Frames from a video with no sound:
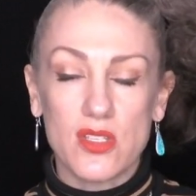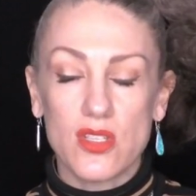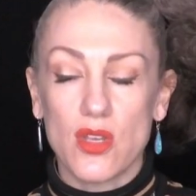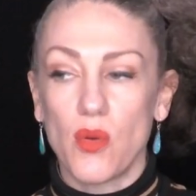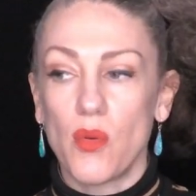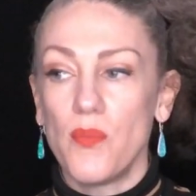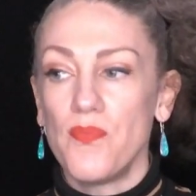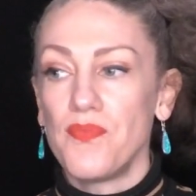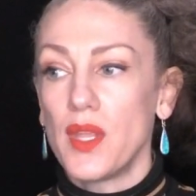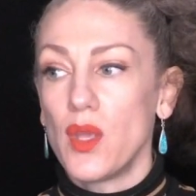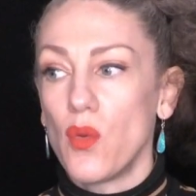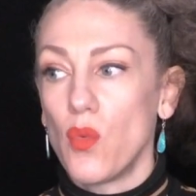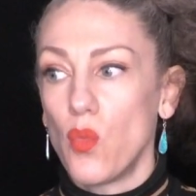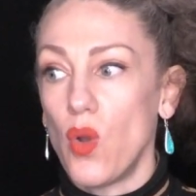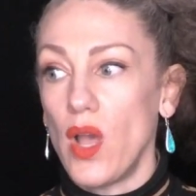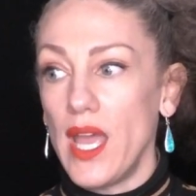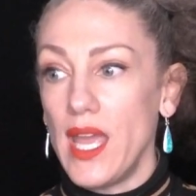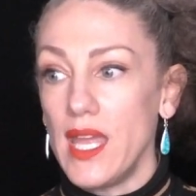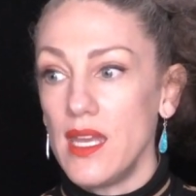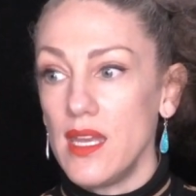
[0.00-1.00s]
So
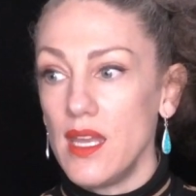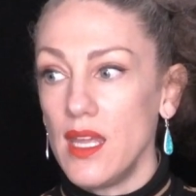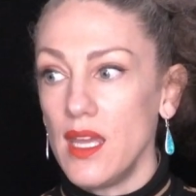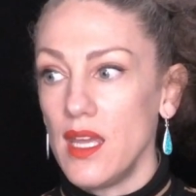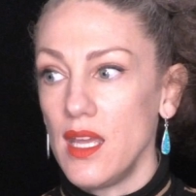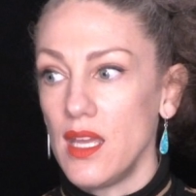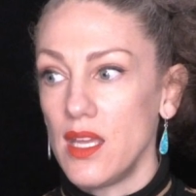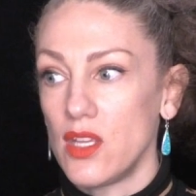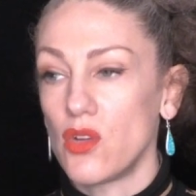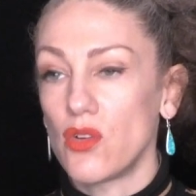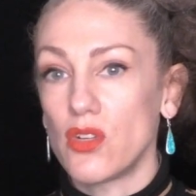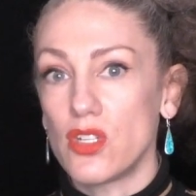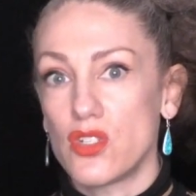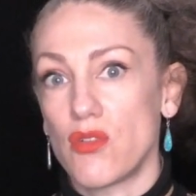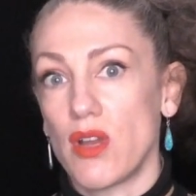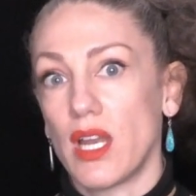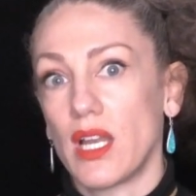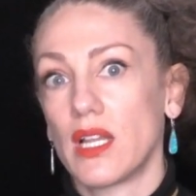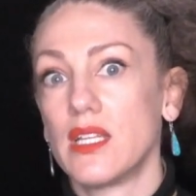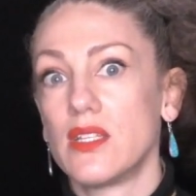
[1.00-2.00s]
when your
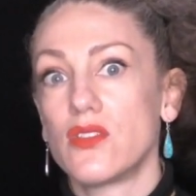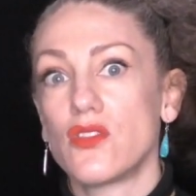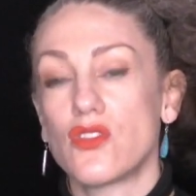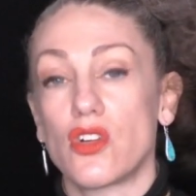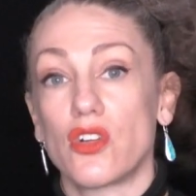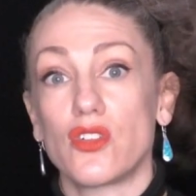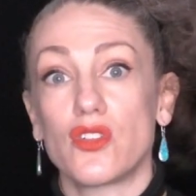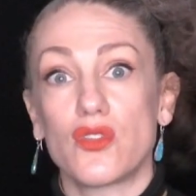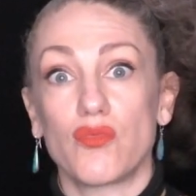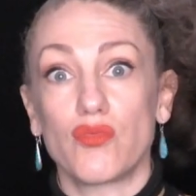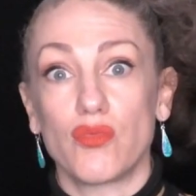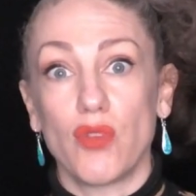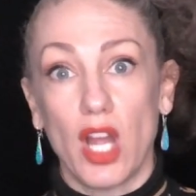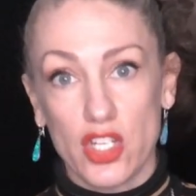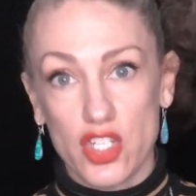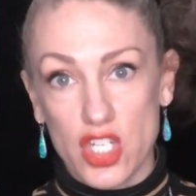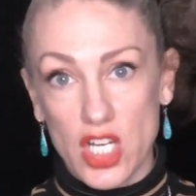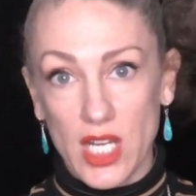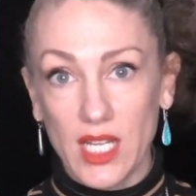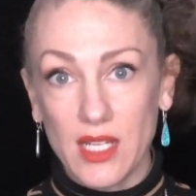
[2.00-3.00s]
adrenaline starts
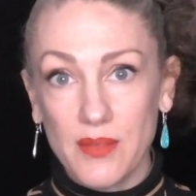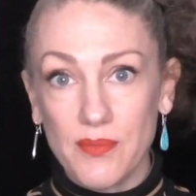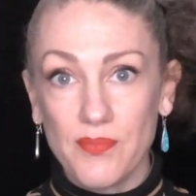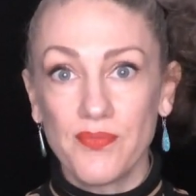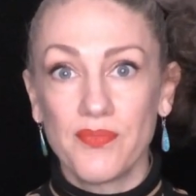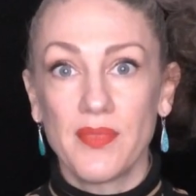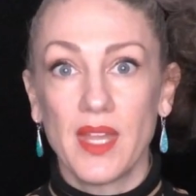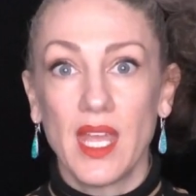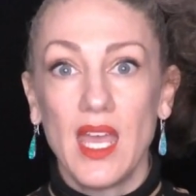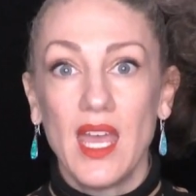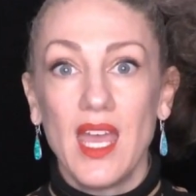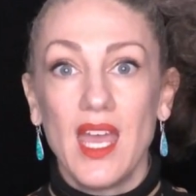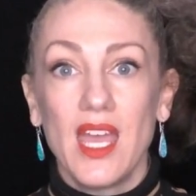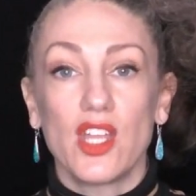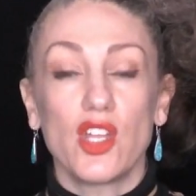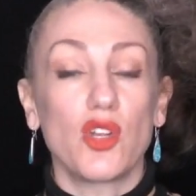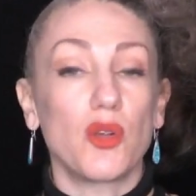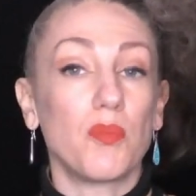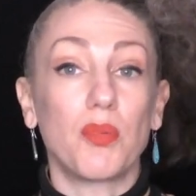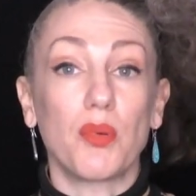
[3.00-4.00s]
rushing,
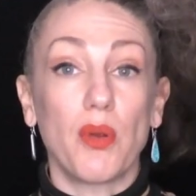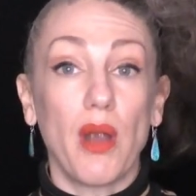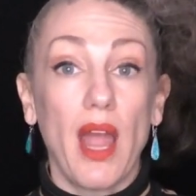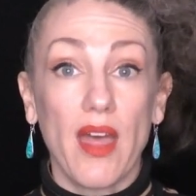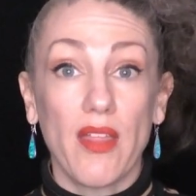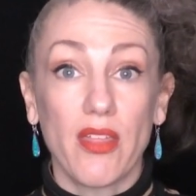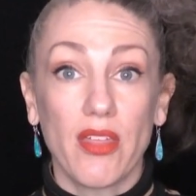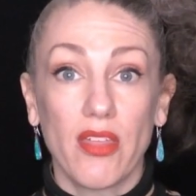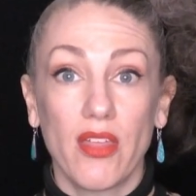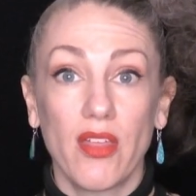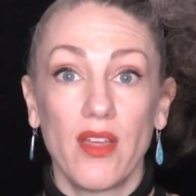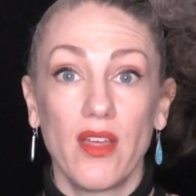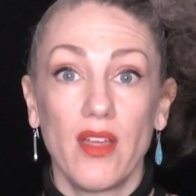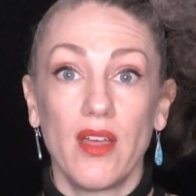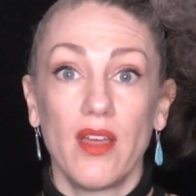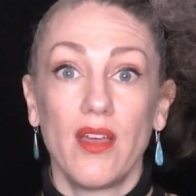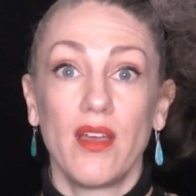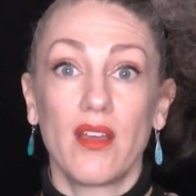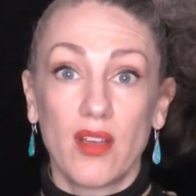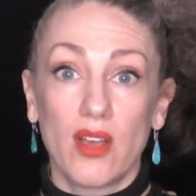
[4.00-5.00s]
your breath
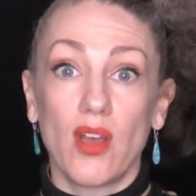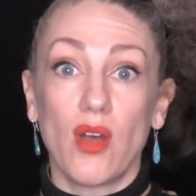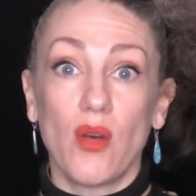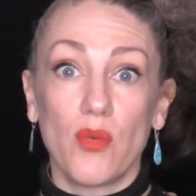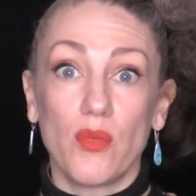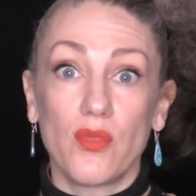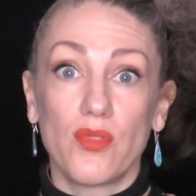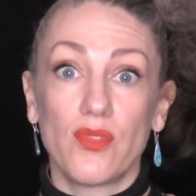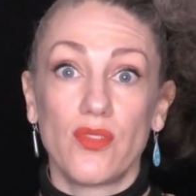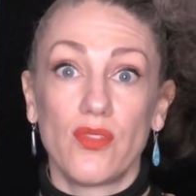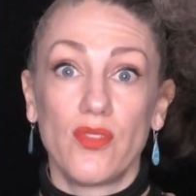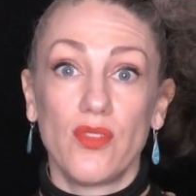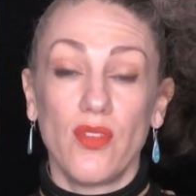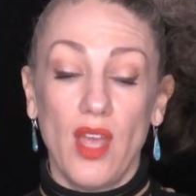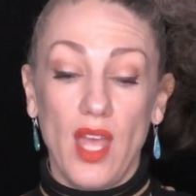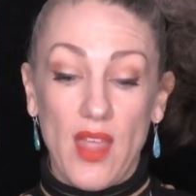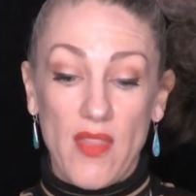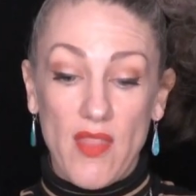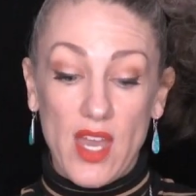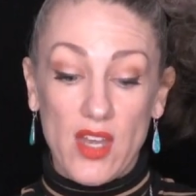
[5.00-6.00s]
goes
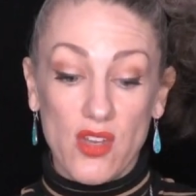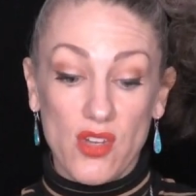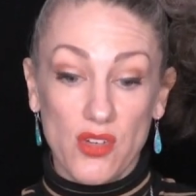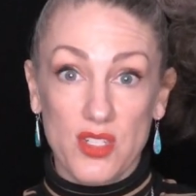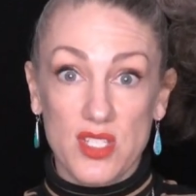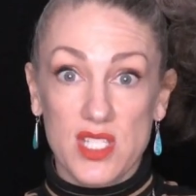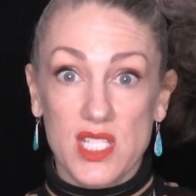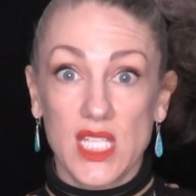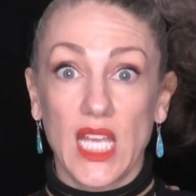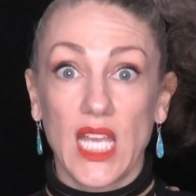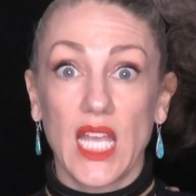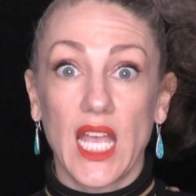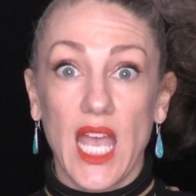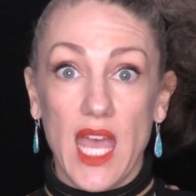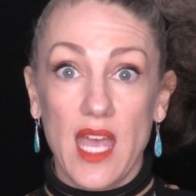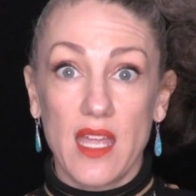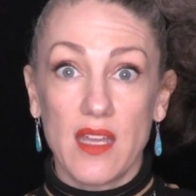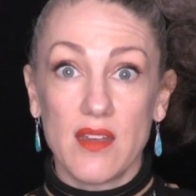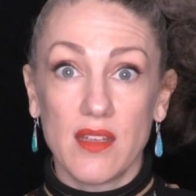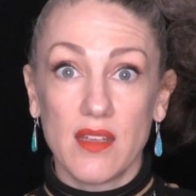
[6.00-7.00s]
and then you're a singing
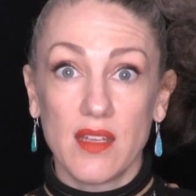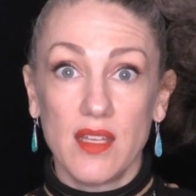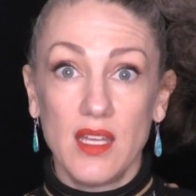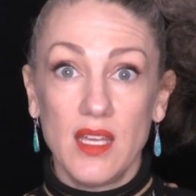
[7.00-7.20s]
head.